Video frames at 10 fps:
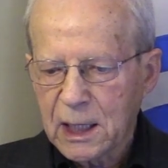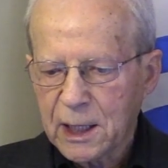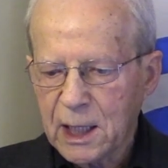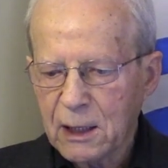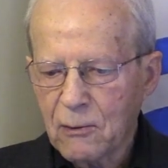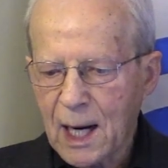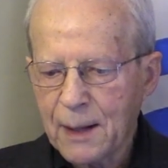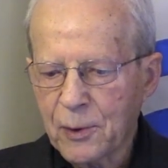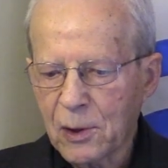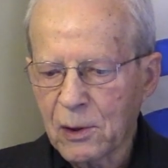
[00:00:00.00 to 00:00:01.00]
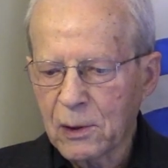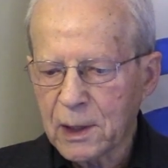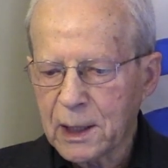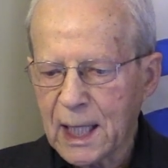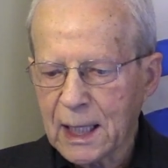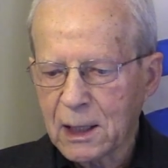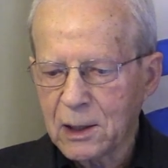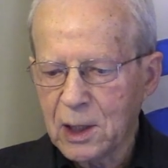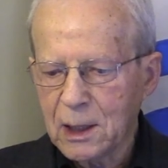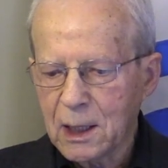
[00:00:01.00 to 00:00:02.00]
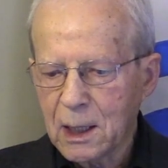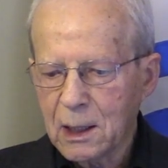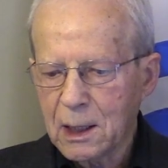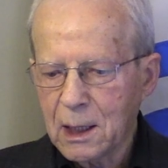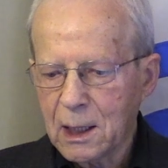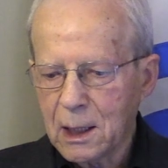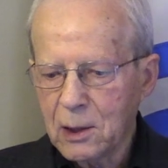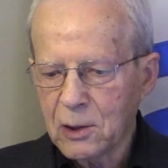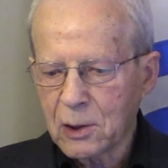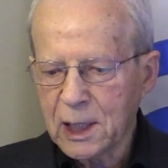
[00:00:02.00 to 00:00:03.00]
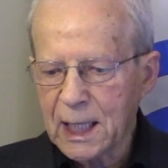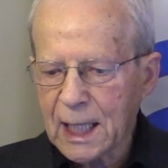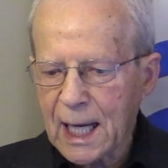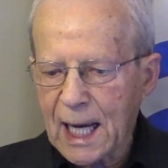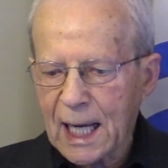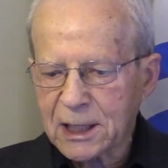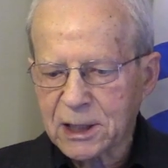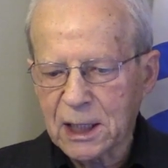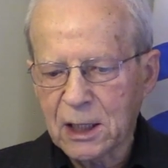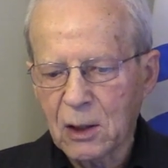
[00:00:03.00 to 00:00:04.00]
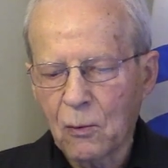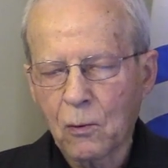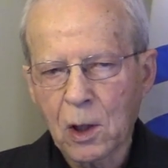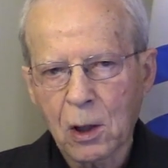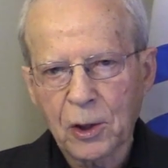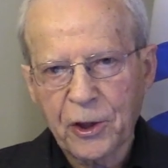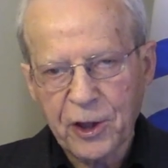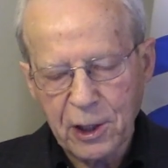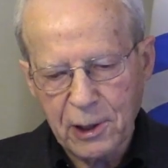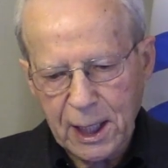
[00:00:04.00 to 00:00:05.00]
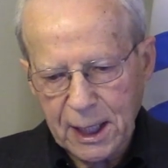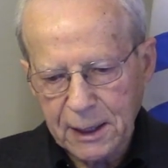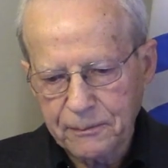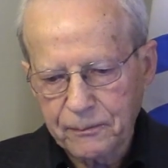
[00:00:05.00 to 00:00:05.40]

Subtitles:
the ribonucleic acid world theory.